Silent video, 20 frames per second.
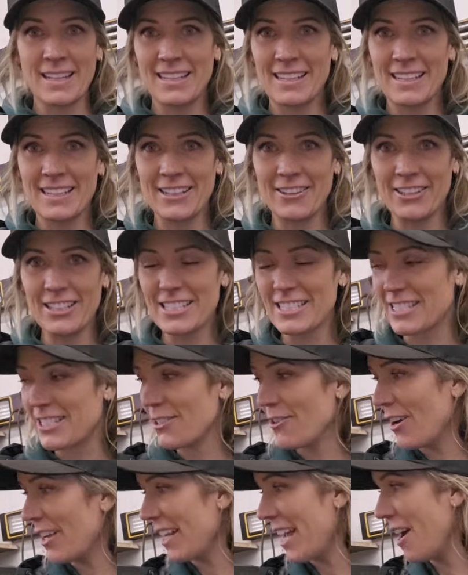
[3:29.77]
here it is.
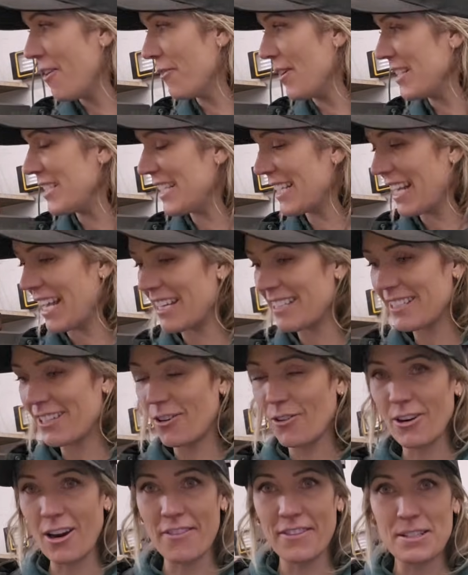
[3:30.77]
So I can't wait to get
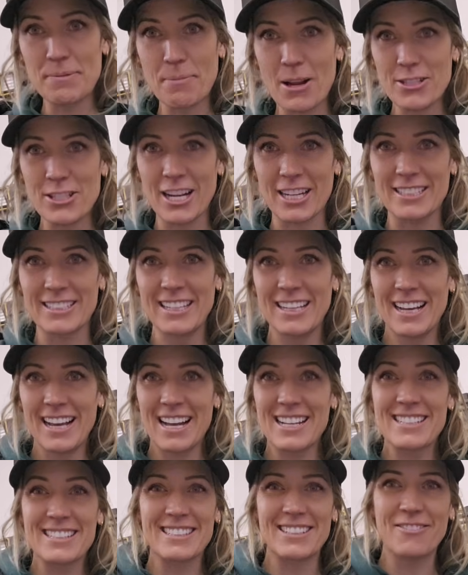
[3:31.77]
going on this project
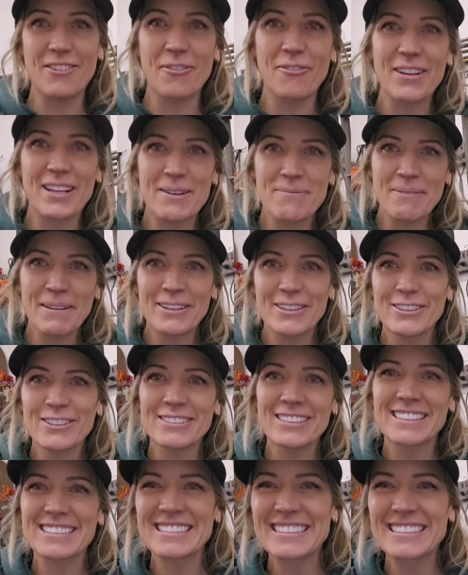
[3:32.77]
and see what we can build.